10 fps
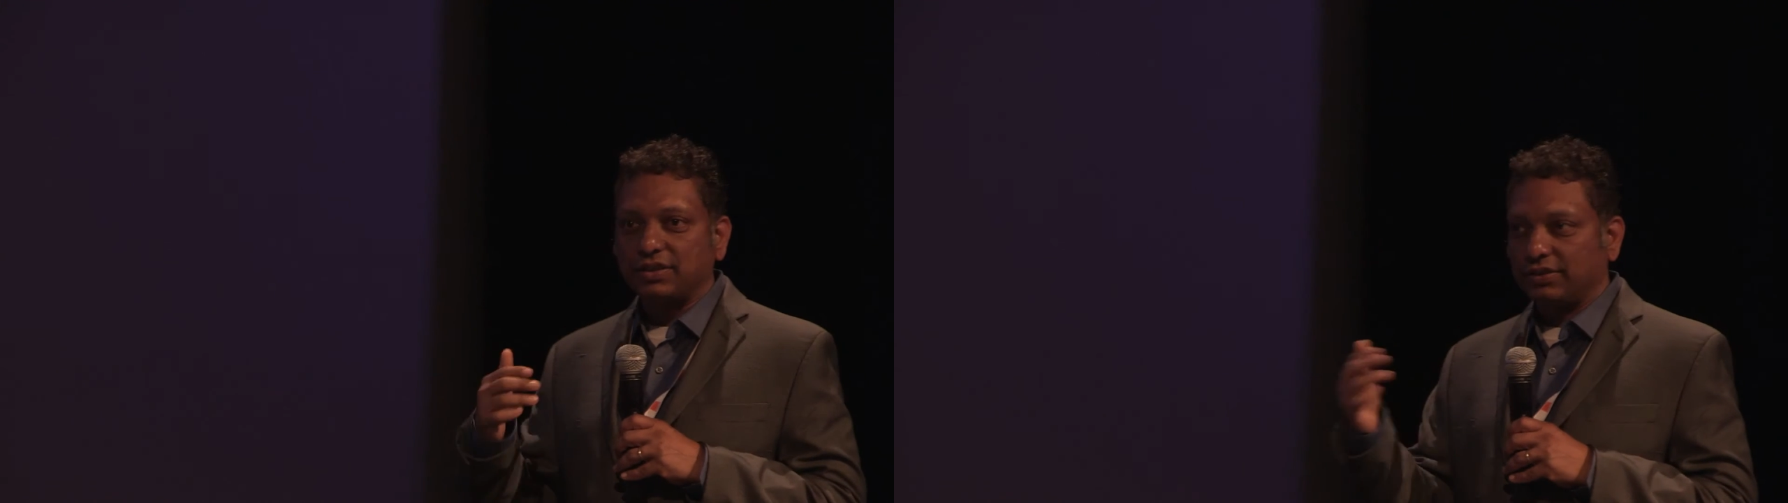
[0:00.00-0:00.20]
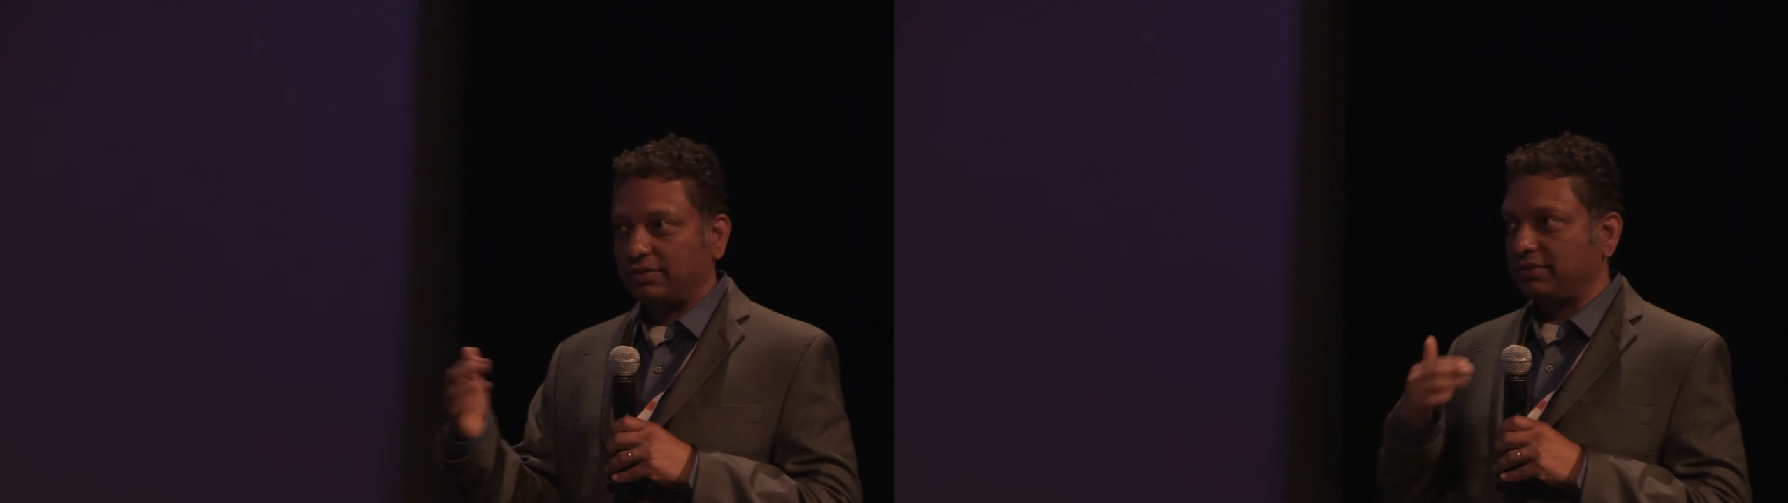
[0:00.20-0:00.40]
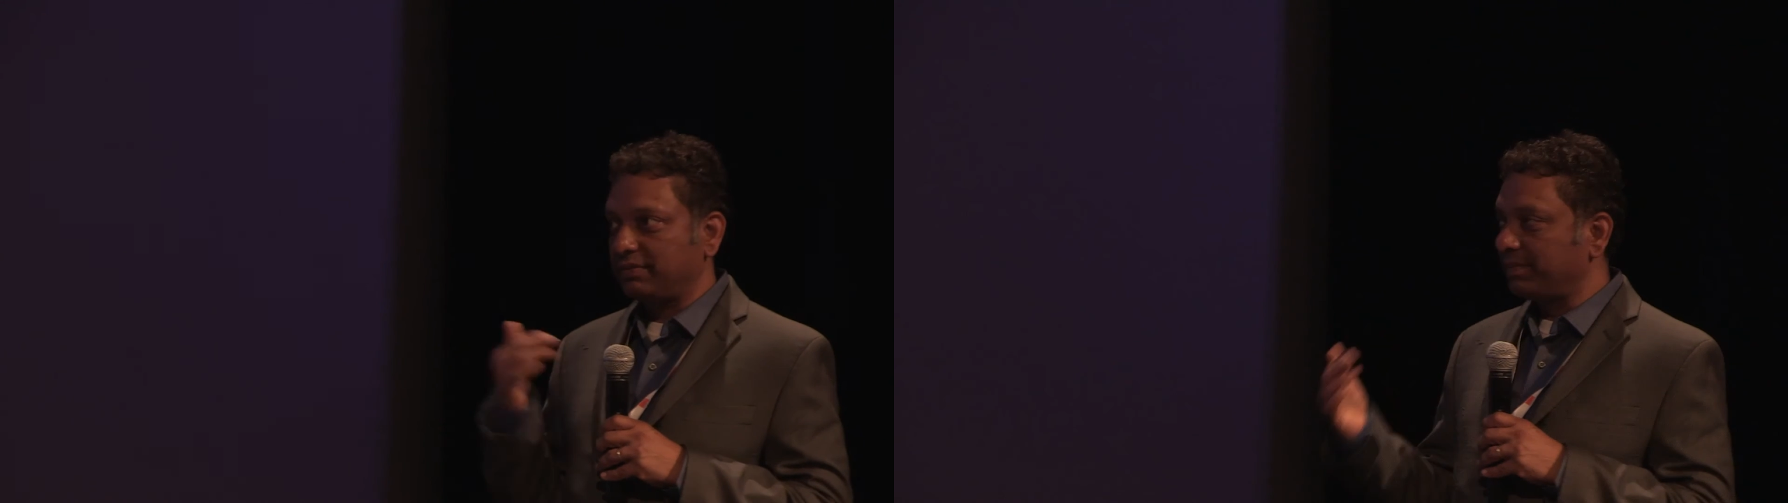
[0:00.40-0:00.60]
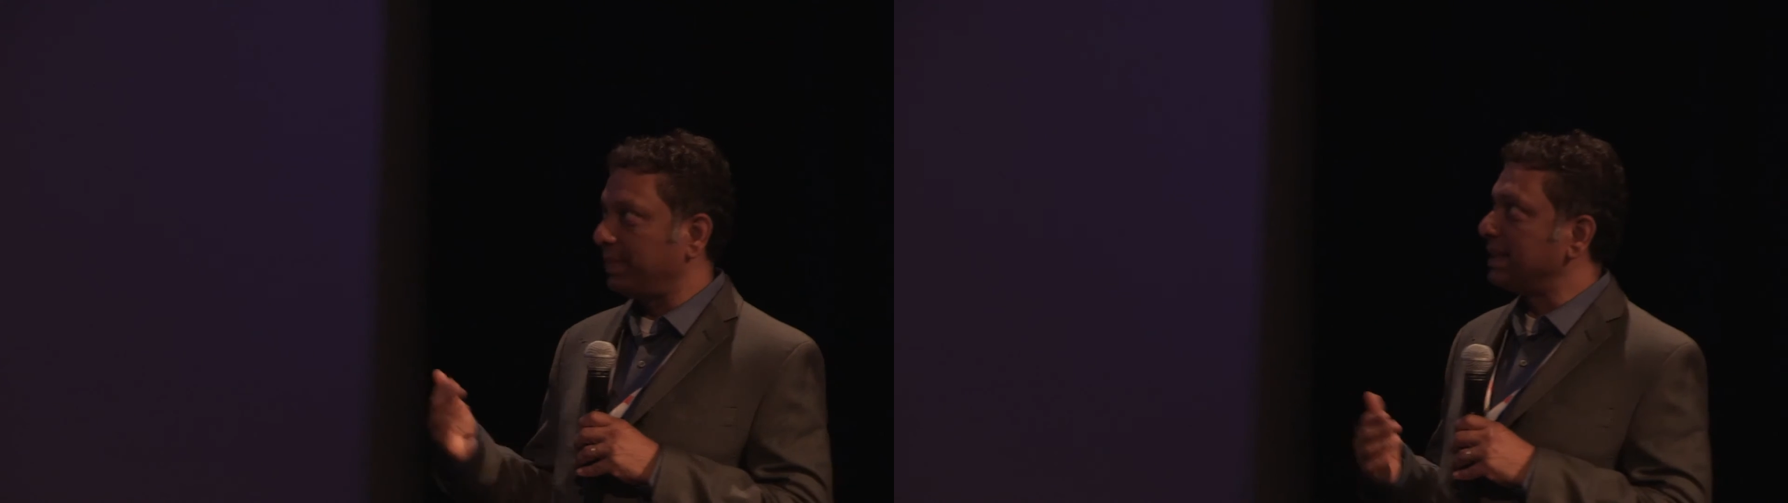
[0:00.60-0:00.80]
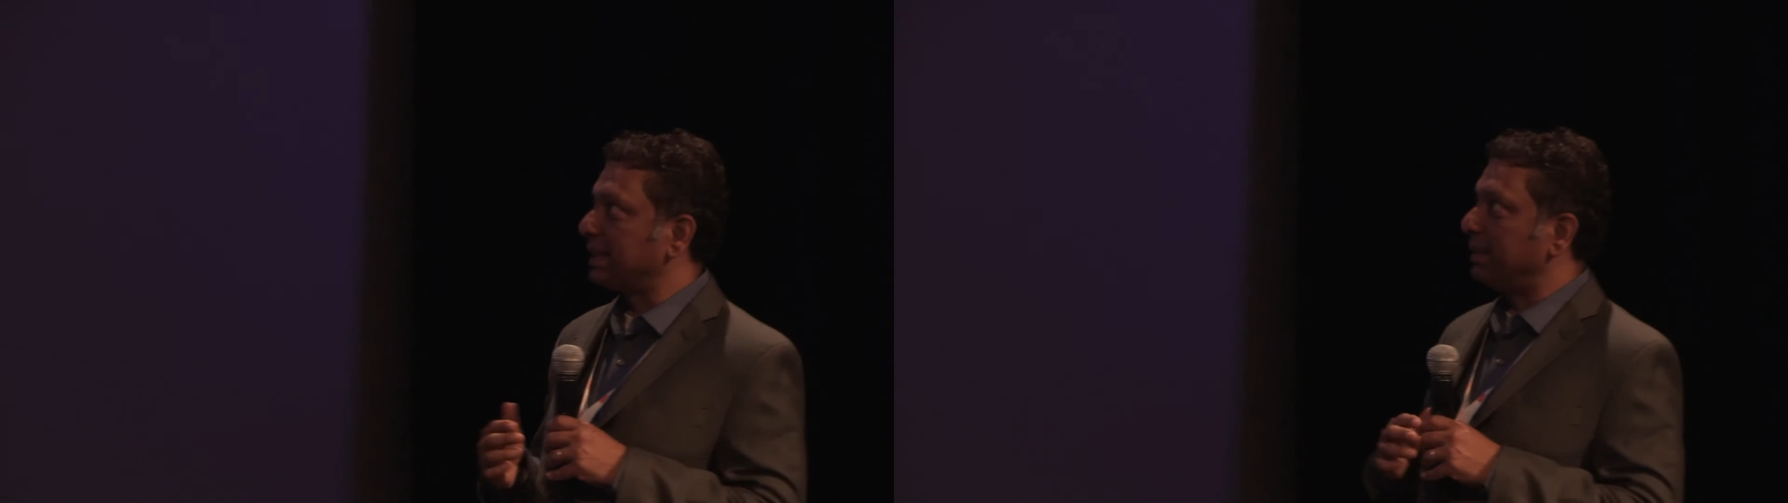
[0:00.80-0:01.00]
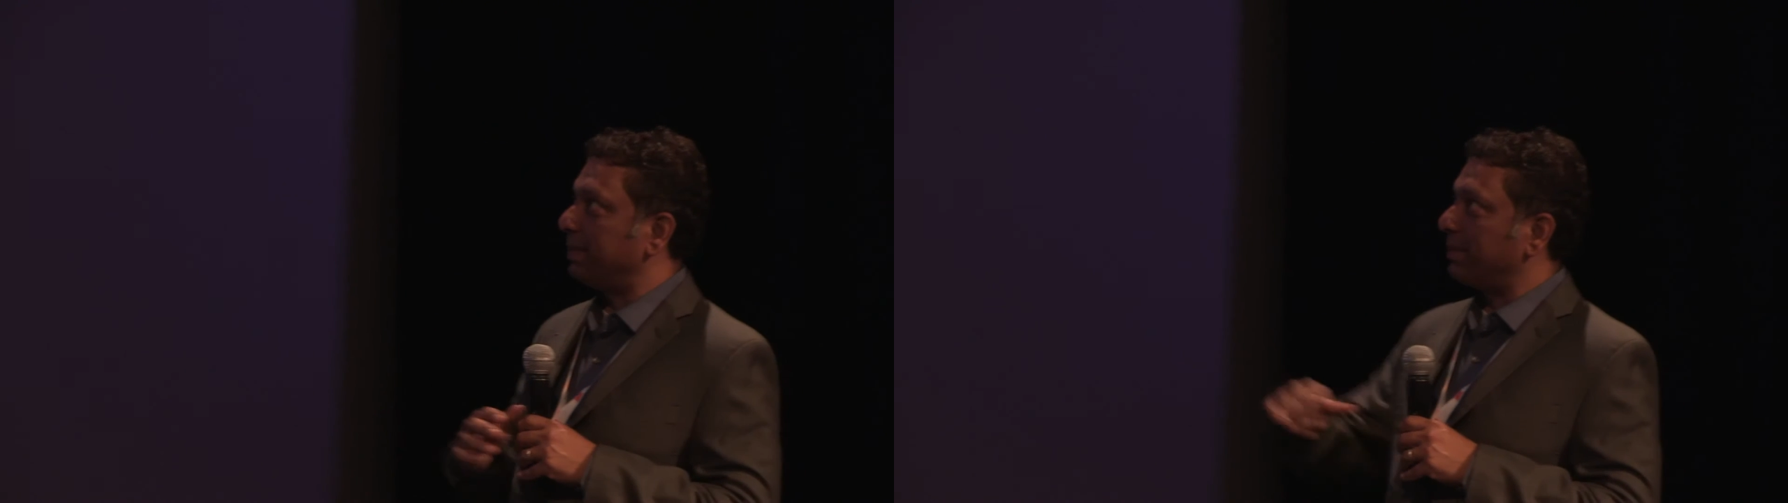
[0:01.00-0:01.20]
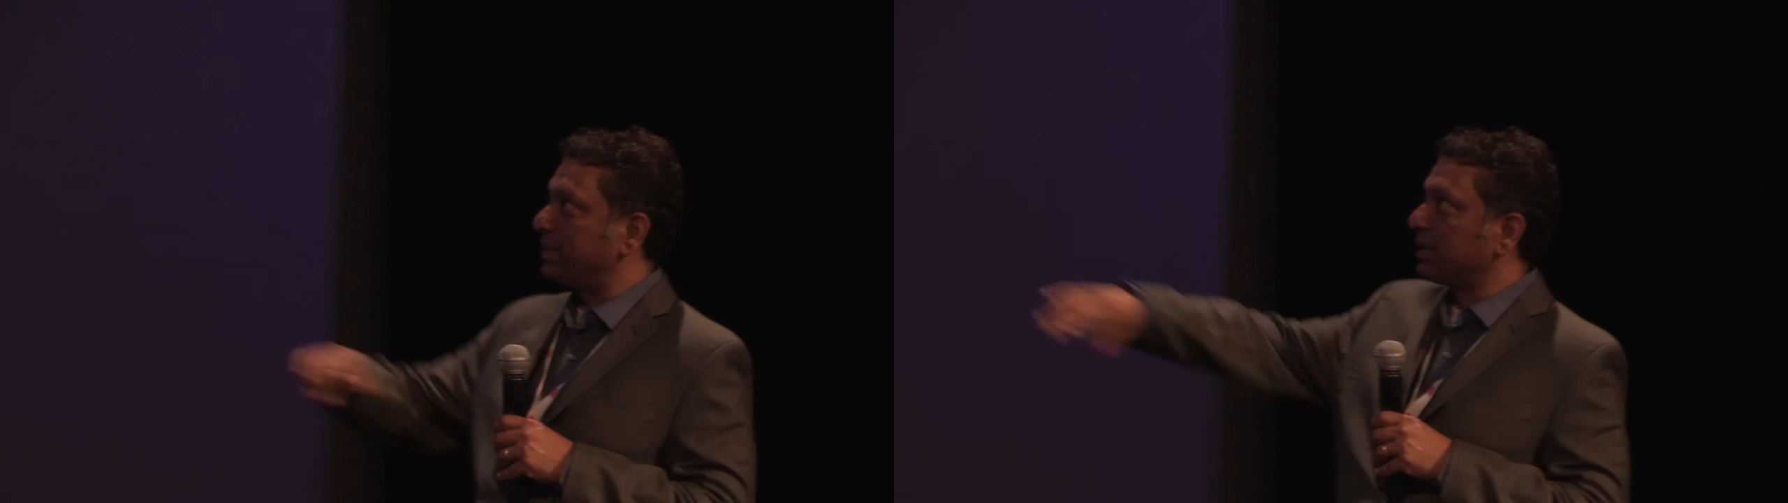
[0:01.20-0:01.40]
so please keep up.